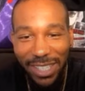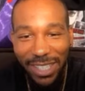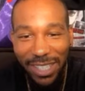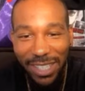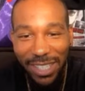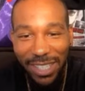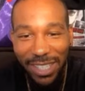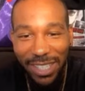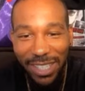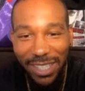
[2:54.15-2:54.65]

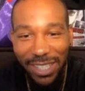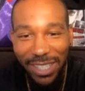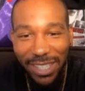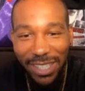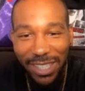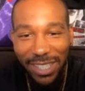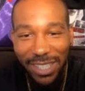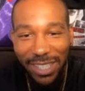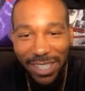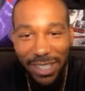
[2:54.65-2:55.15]

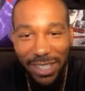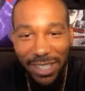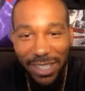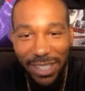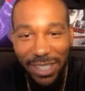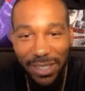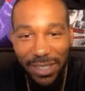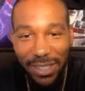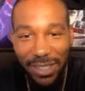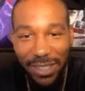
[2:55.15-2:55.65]

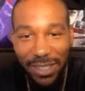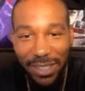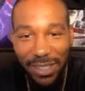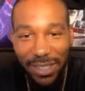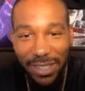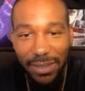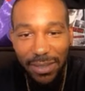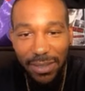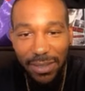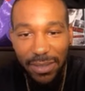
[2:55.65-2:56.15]

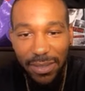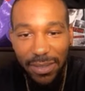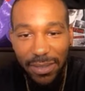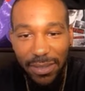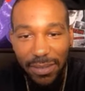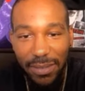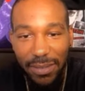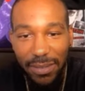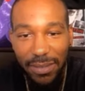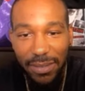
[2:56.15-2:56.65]

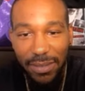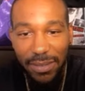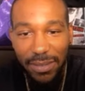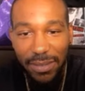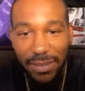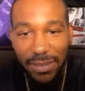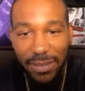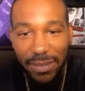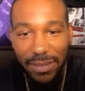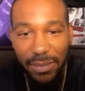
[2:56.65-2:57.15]

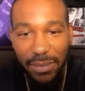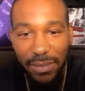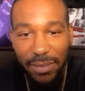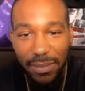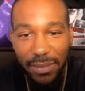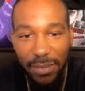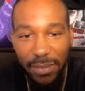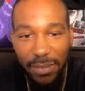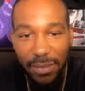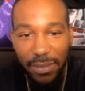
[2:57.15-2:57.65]

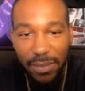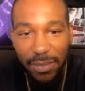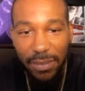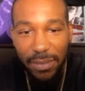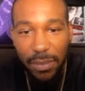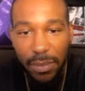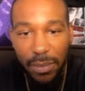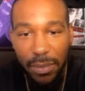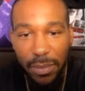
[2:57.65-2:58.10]
(not speaking)